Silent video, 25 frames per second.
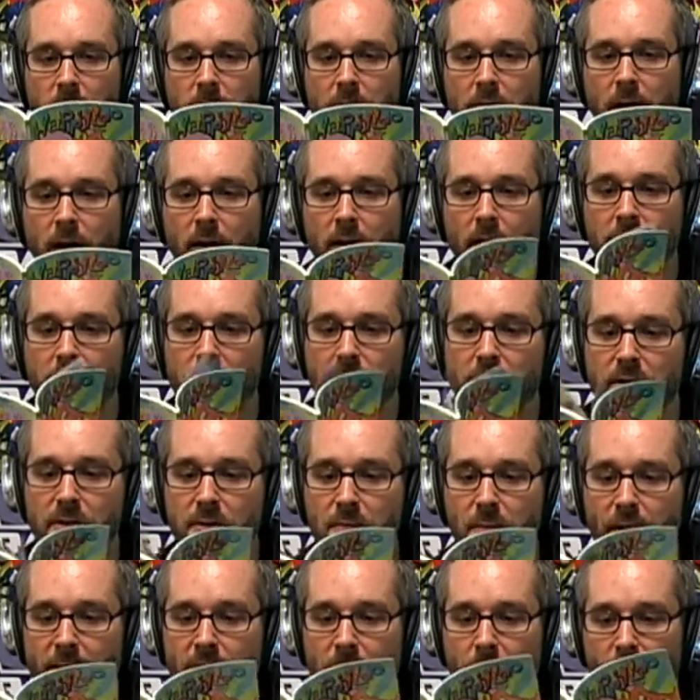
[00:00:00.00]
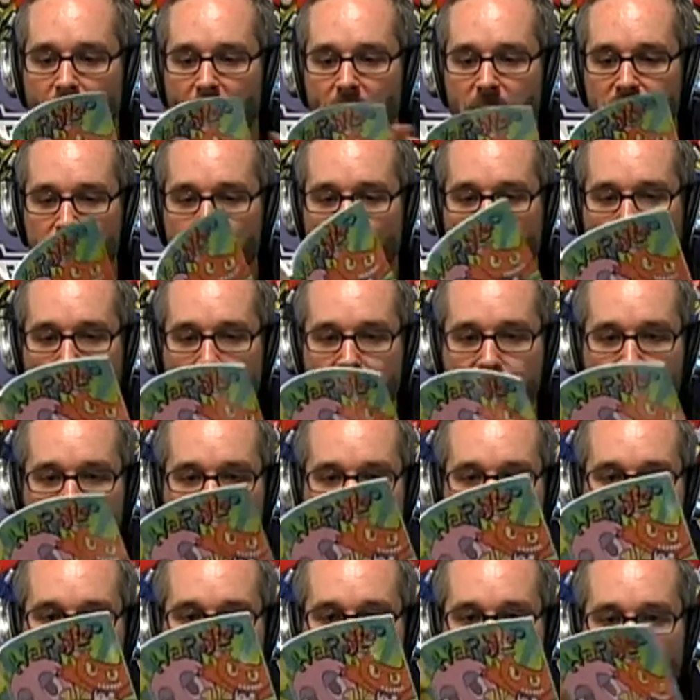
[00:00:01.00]
I'll let you explain the premise while I
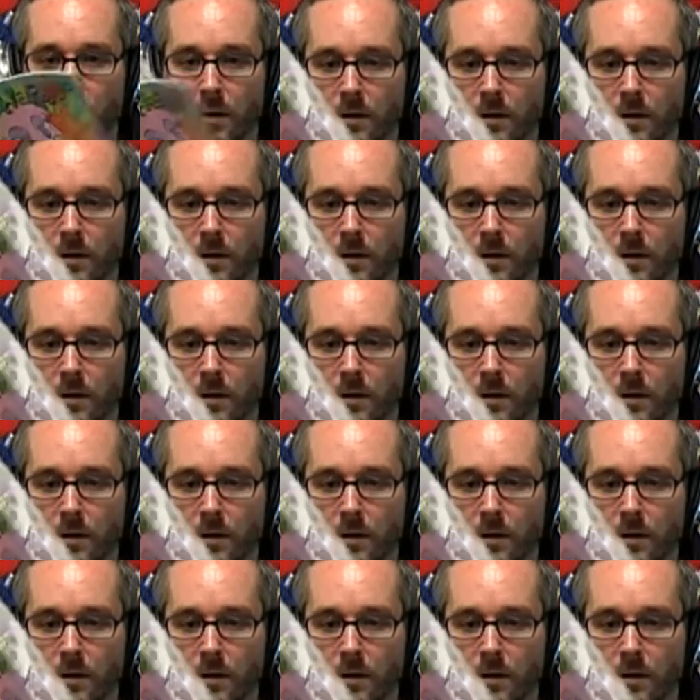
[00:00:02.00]
show